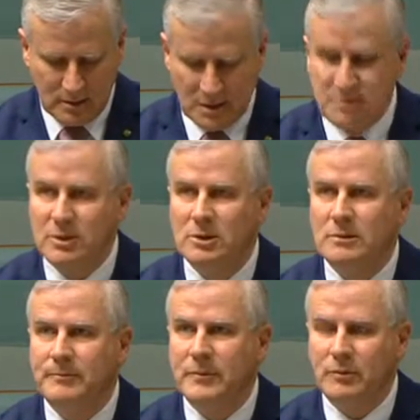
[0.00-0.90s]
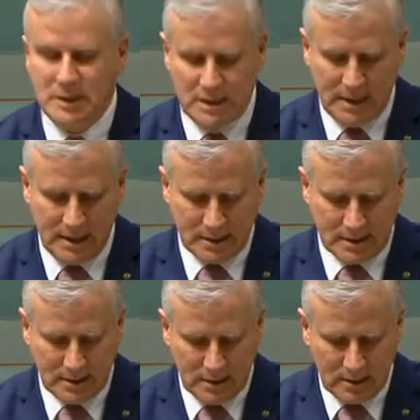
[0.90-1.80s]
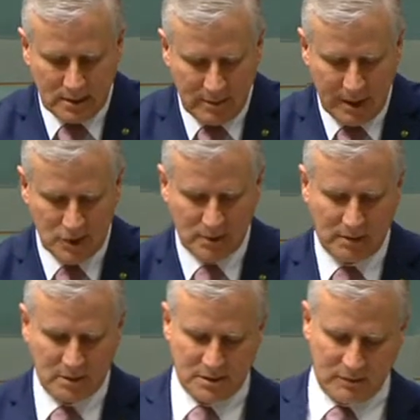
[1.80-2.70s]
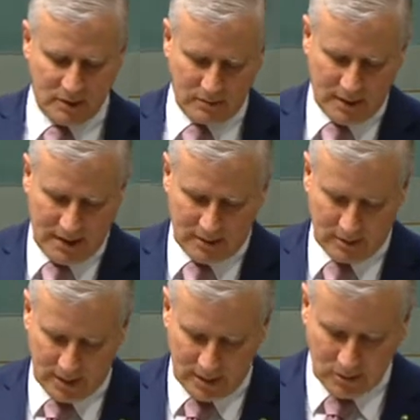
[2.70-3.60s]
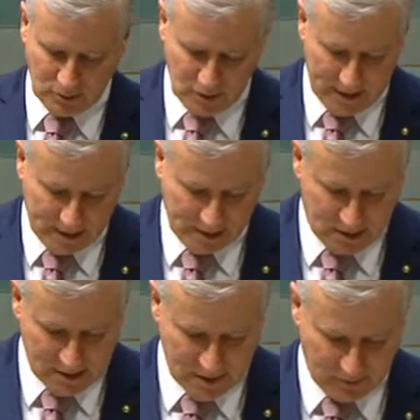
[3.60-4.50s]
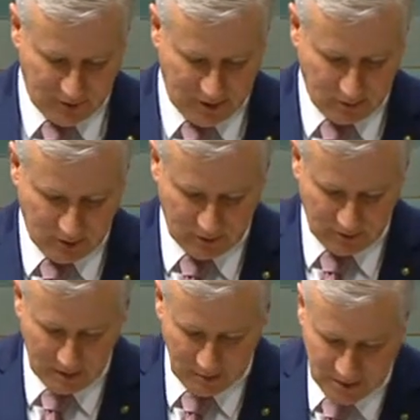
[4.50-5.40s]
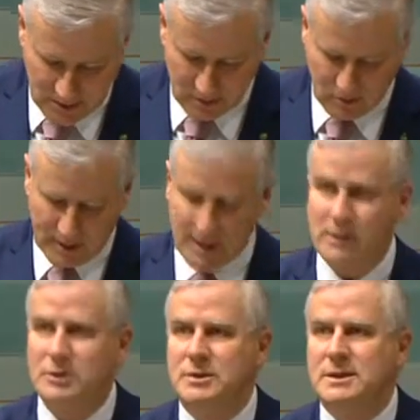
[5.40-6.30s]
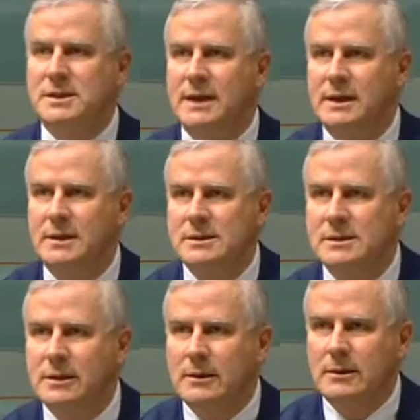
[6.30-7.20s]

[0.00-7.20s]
This bill retains the major elements of the current coastal trading licence framework with amendments to regulatory settings